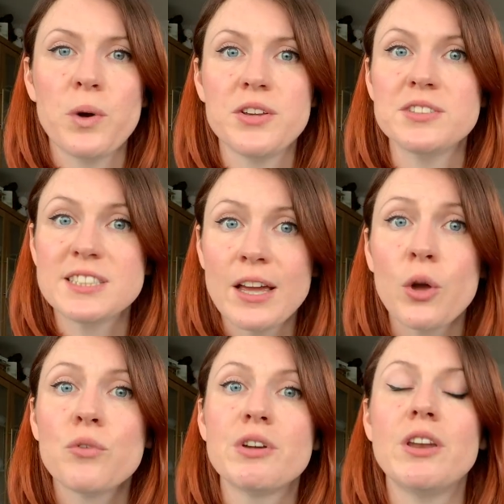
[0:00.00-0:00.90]
where you stay
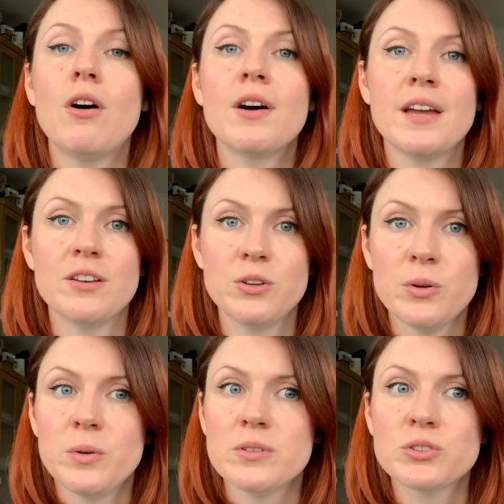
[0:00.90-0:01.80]
overnight and
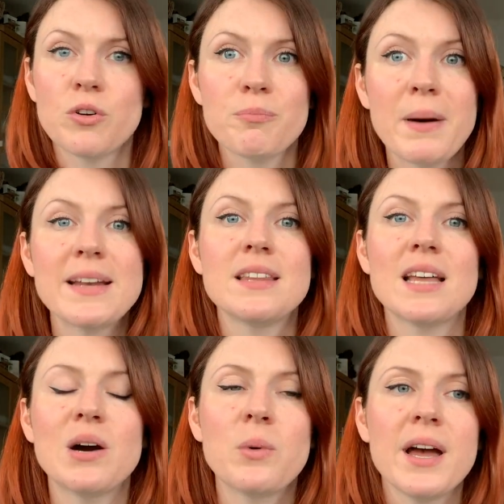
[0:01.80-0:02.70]
you sort of man it
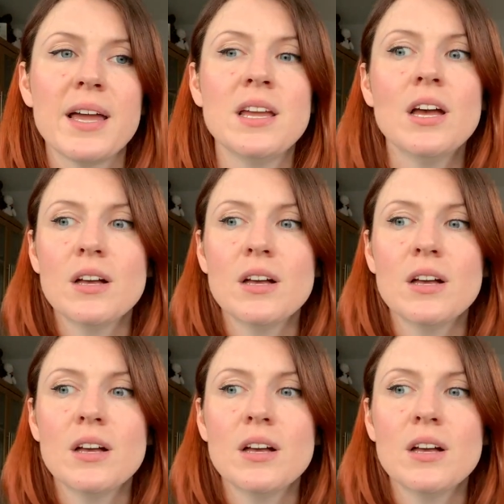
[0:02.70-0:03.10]
that way.